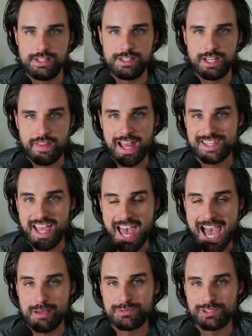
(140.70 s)
Now that's
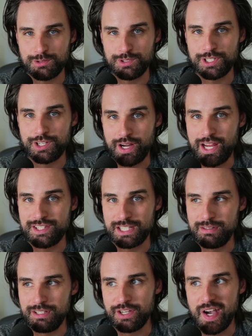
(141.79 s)
absolutely
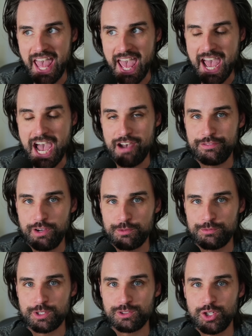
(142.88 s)
crazy. You know, half of
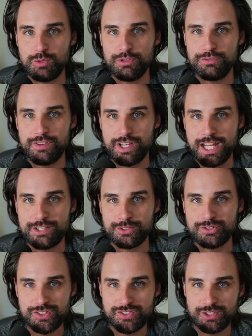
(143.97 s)
the global financial
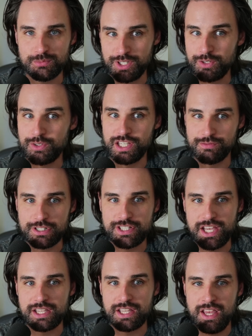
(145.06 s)
system, you know, give or
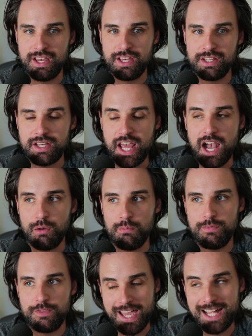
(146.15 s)
take. Now,
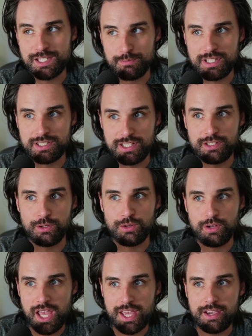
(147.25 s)
that's a big deal.
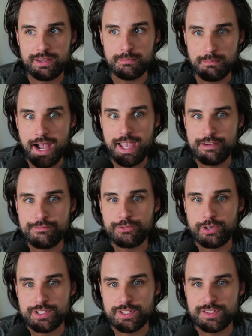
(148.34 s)
And my
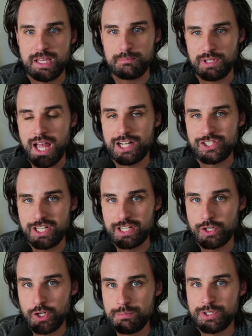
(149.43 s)
inference is that blockchain and
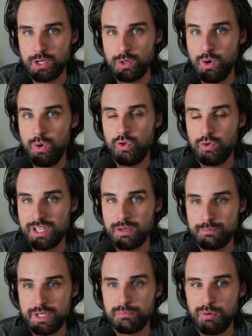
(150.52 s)
crypto will be a
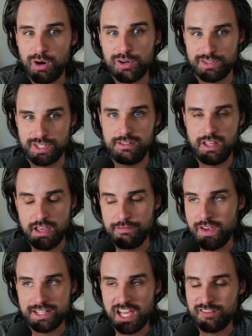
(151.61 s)
big part of this. In
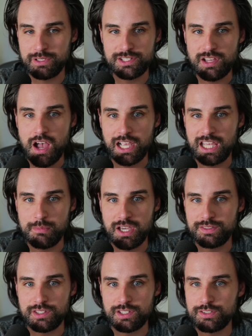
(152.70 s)
fact, I've been talking
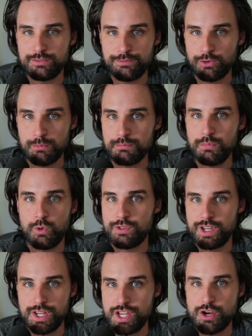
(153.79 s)
about this for more than
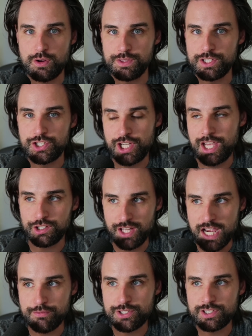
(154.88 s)
a year on this channel
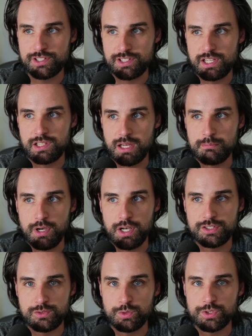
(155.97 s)
ever since Elon
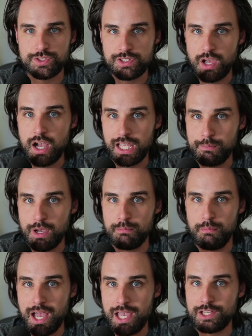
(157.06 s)
Musk was talking about
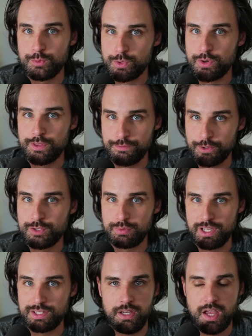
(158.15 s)
buying Twitter in the first
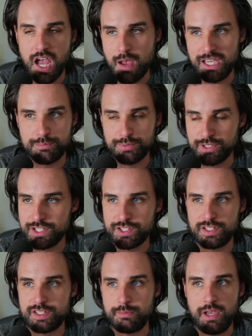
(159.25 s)
place. I made
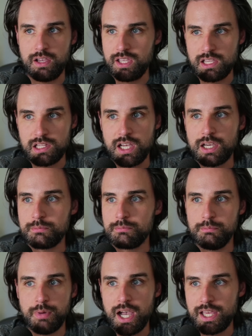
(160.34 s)
predictions about Elon
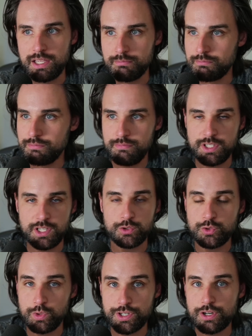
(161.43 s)
buying, you know,
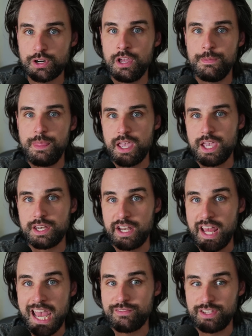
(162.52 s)
Twitter and it
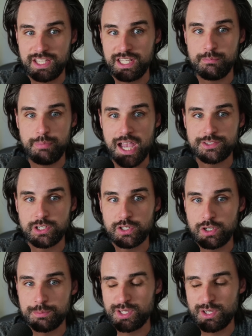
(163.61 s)
having an impact on
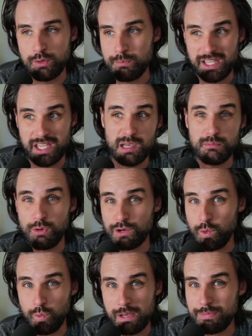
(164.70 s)
crypto, making it more of a
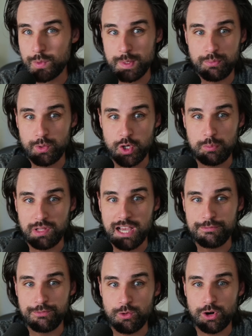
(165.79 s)
web 3.0
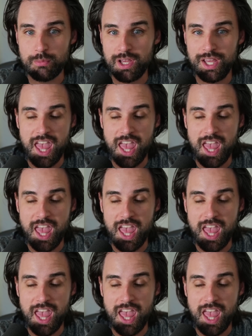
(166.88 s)
platform.